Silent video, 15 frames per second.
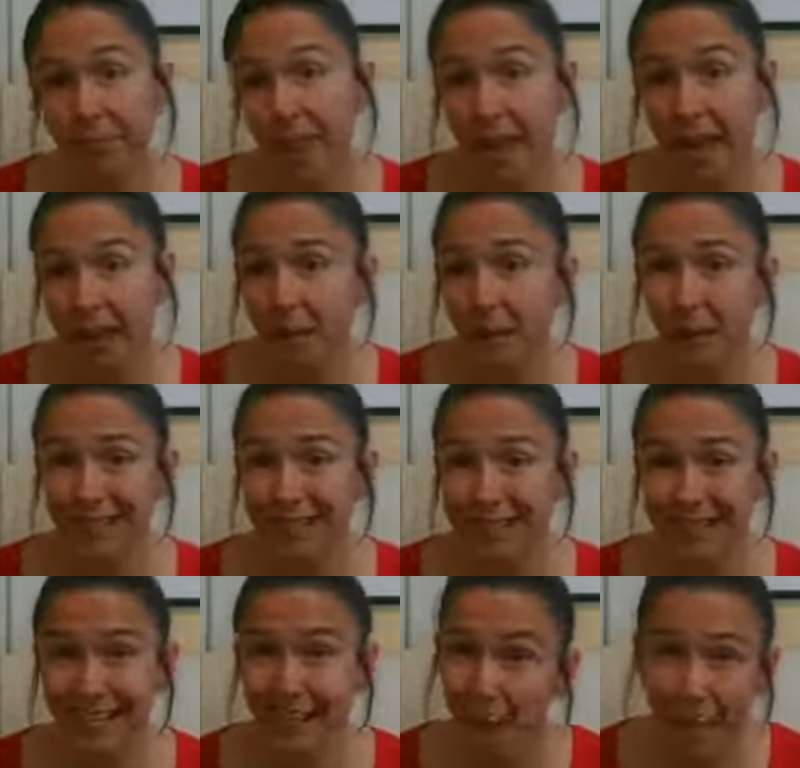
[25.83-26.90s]
don't want to
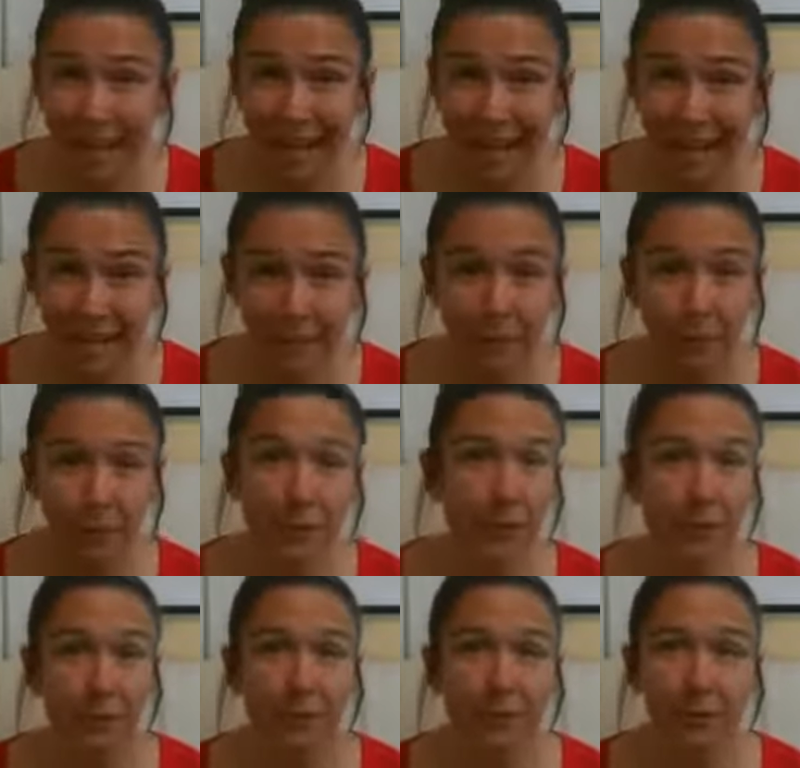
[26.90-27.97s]
sell my house, but I
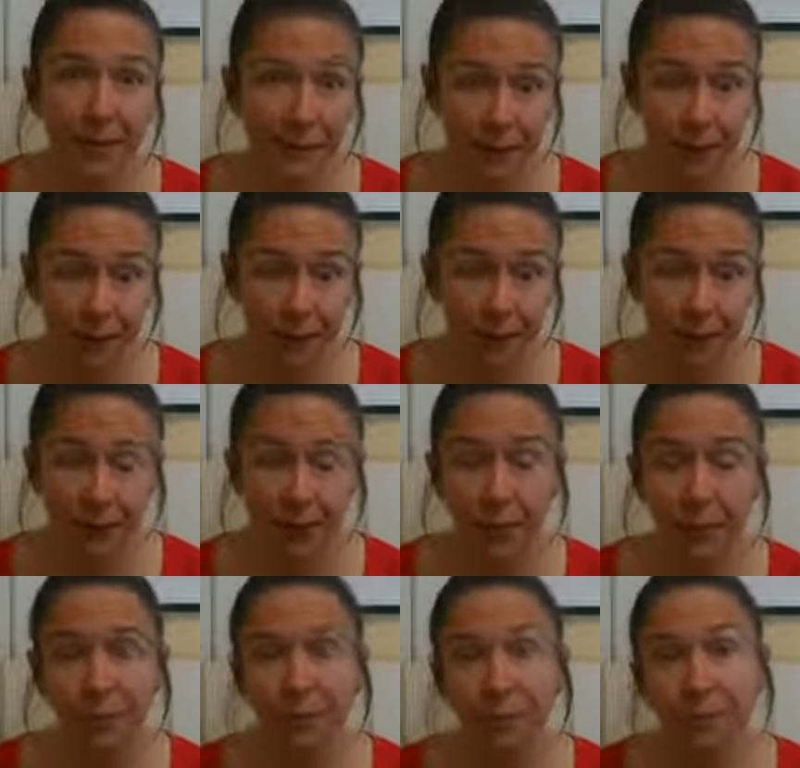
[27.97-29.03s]
want to rent it.
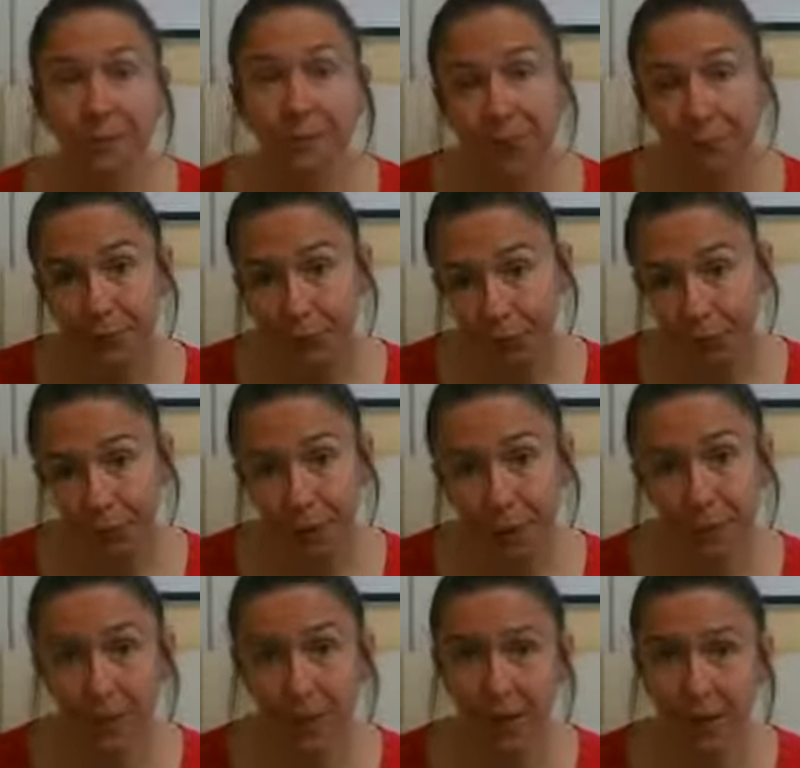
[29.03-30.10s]
So
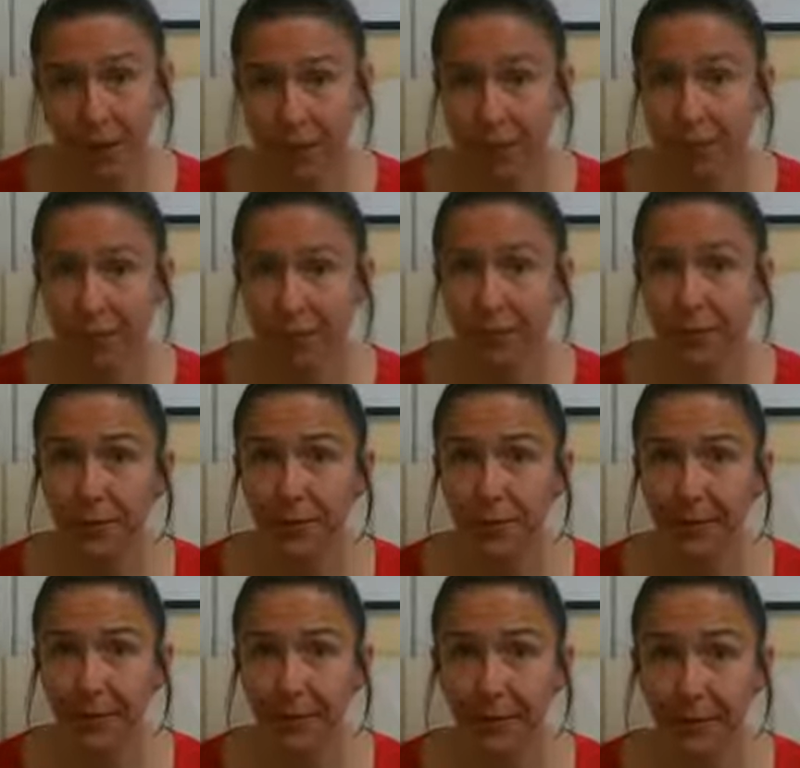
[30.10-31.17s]
we talked about a few
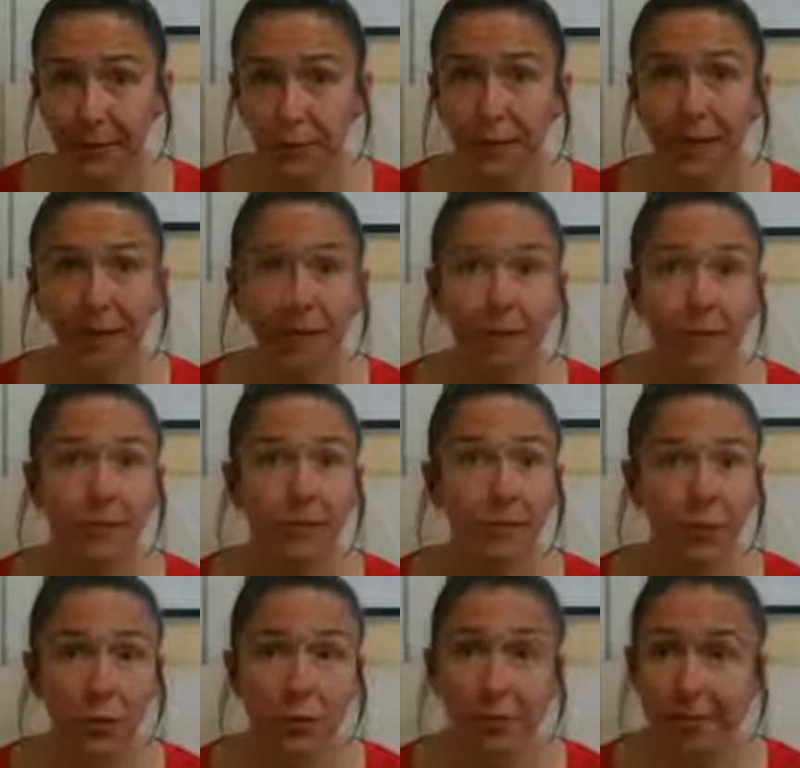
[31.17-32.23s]
things last week. It's
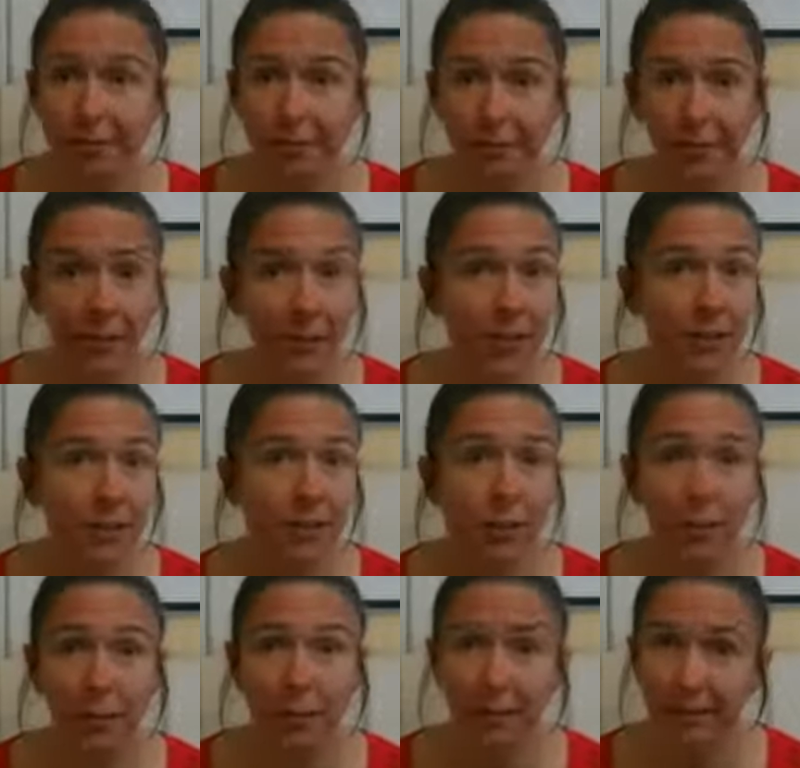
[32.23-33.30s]
totally fine,
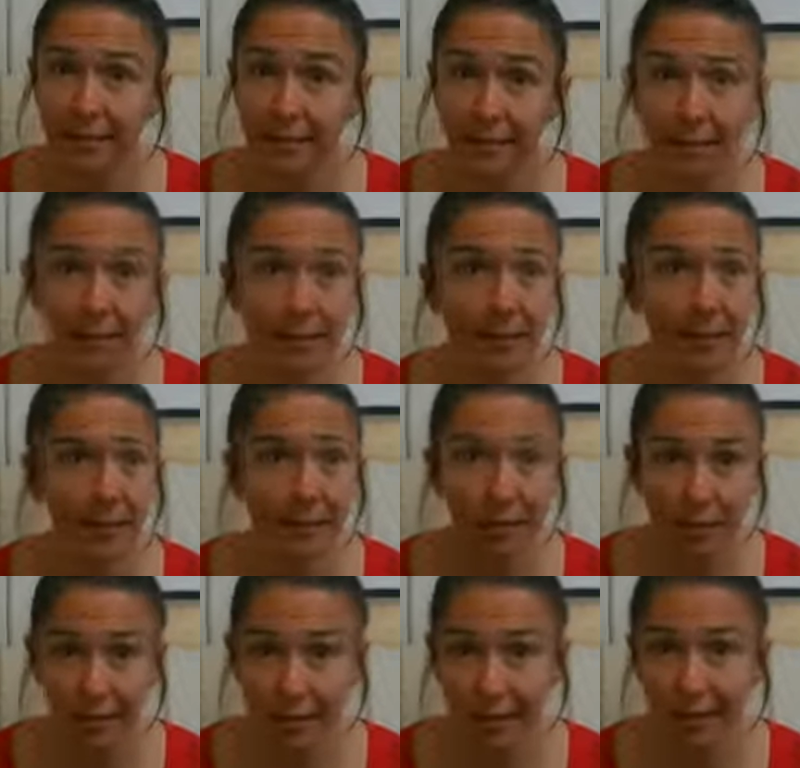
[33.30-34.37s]
no big deal. The lender
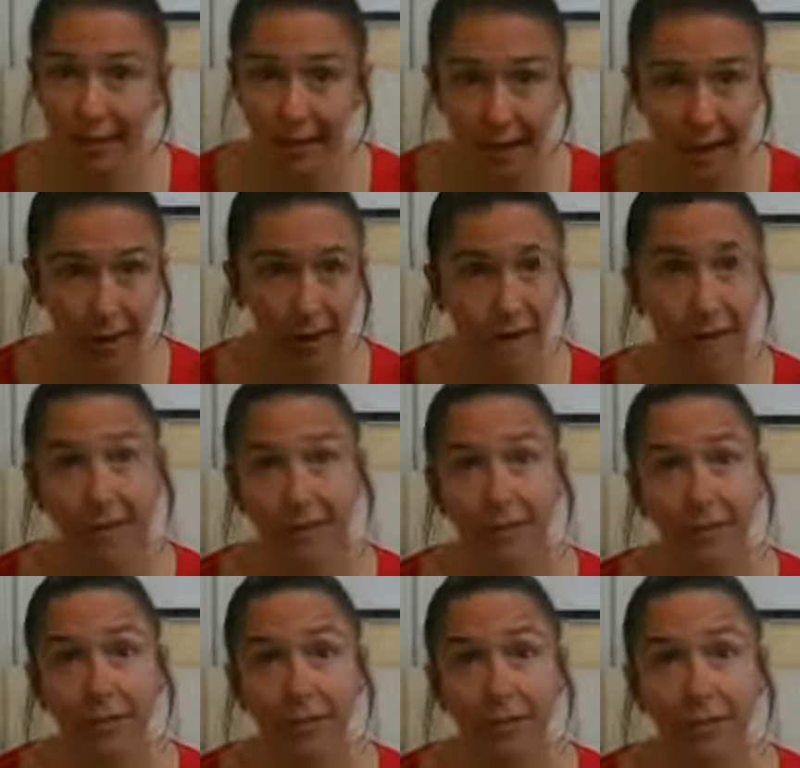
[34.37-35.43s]
doesn't care as
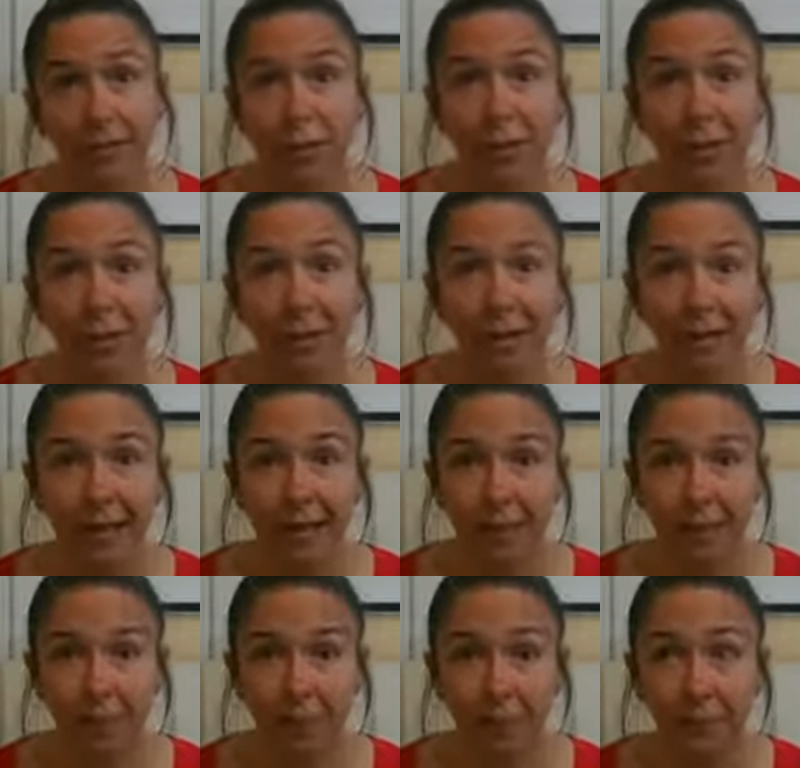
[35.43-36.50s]
long as you were planning
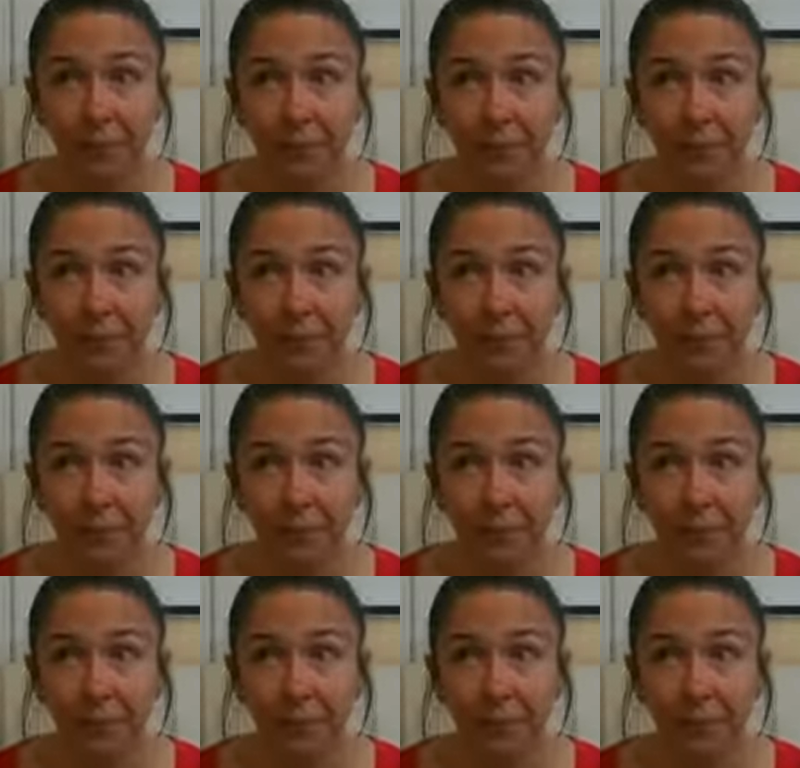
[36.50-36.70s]
on